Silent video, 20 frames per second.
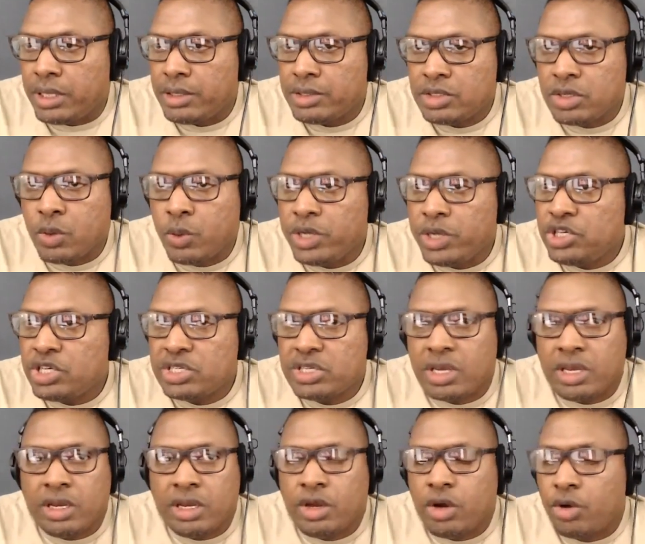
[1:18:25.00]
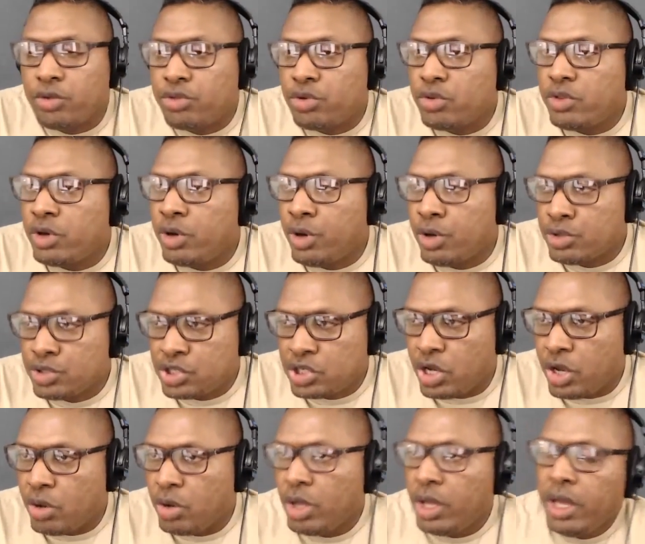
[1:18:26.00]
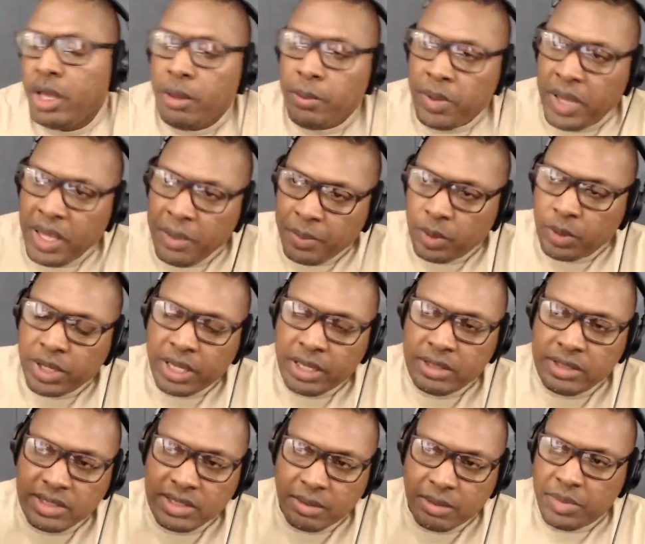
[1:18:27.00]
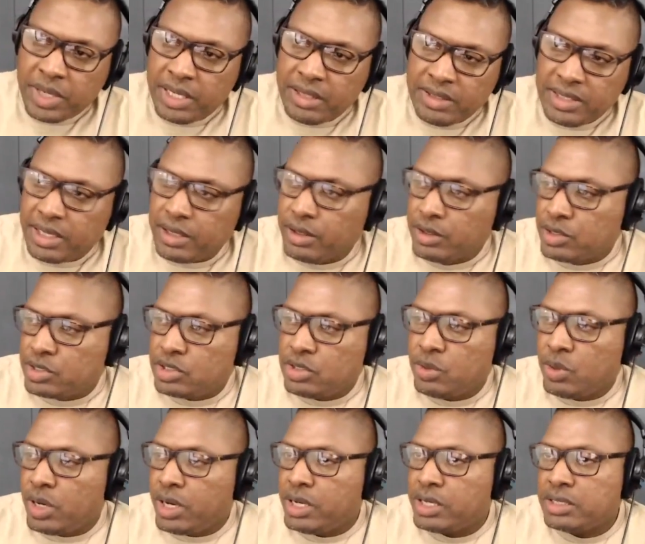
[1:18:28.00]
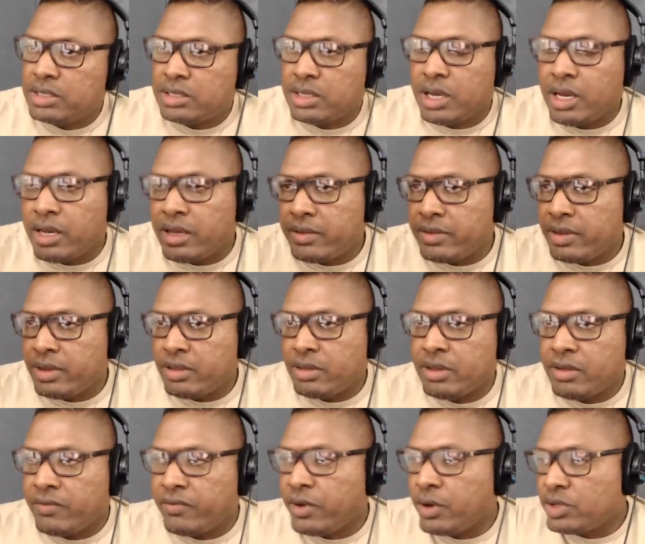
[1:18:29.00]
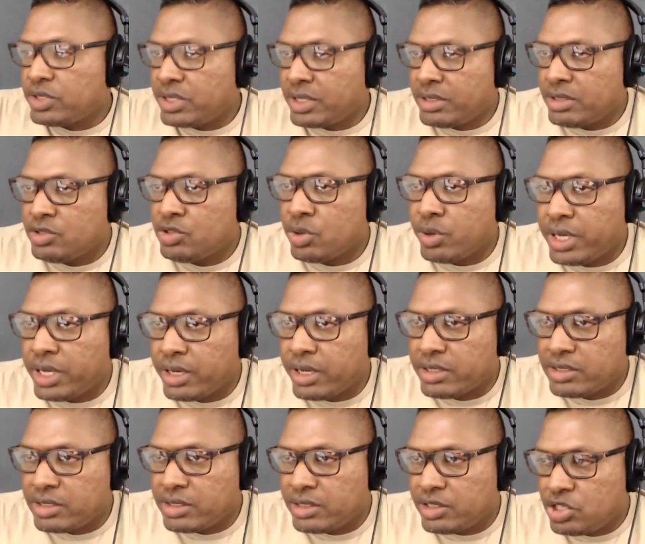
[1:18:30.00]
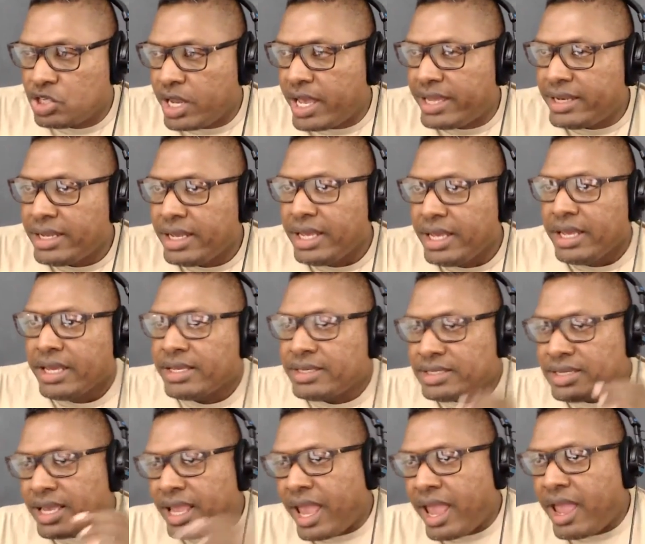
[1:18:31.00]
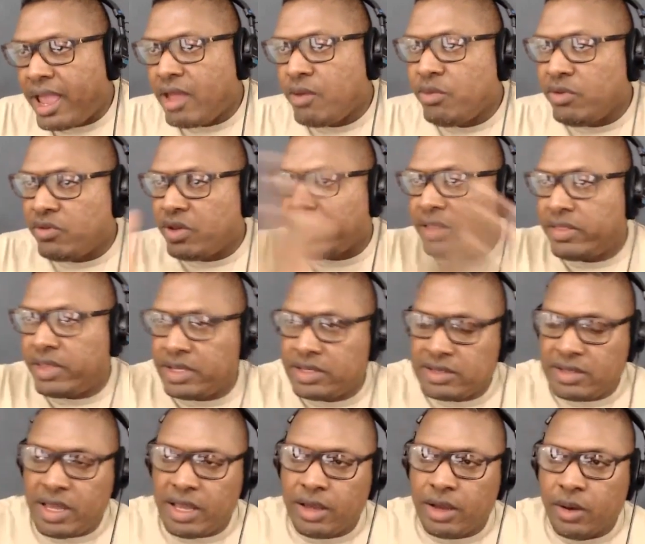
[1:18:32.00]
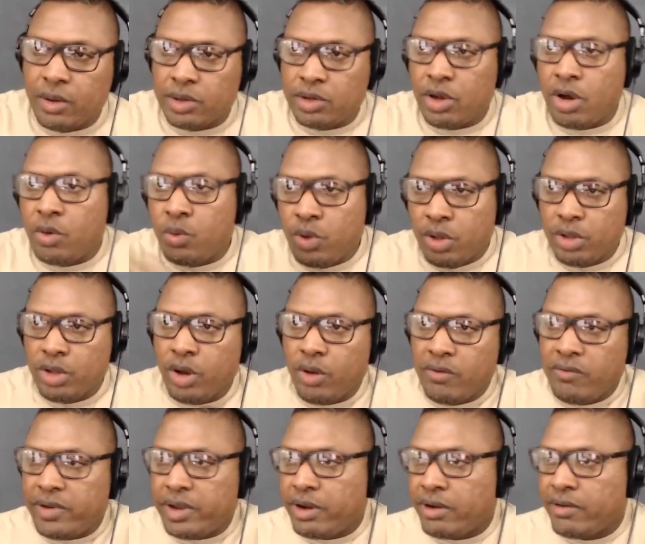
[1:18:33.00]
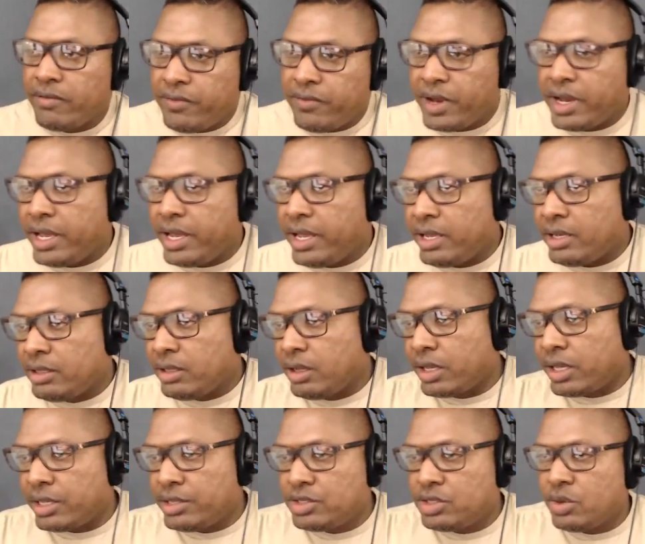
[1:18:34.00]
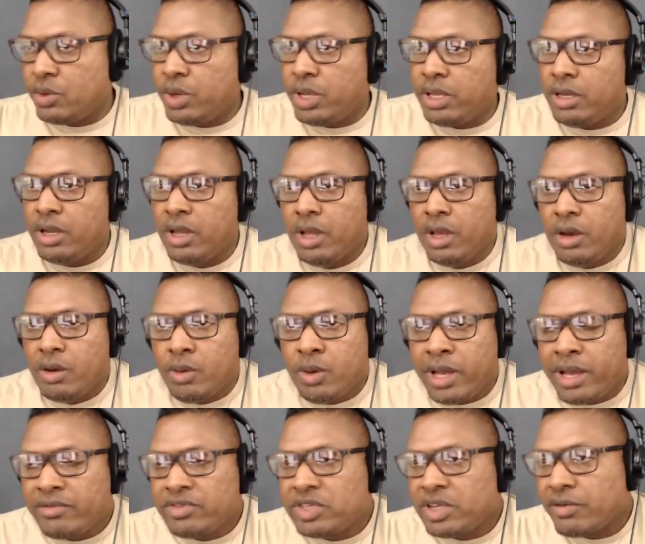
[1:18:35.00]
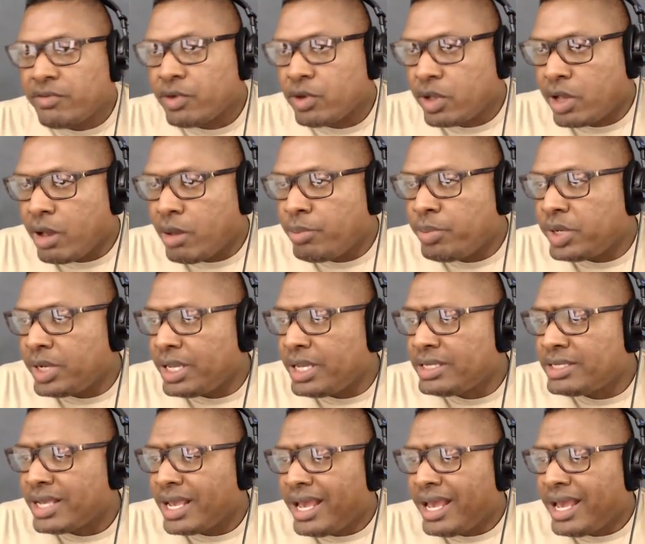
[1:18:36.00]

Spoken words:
So we're just going to go through the whole show. People can submit deals to us. The folks joining us in the chat can say, hey, we've got this thing going on. We'll go verify it and look into it. We'll have several companies.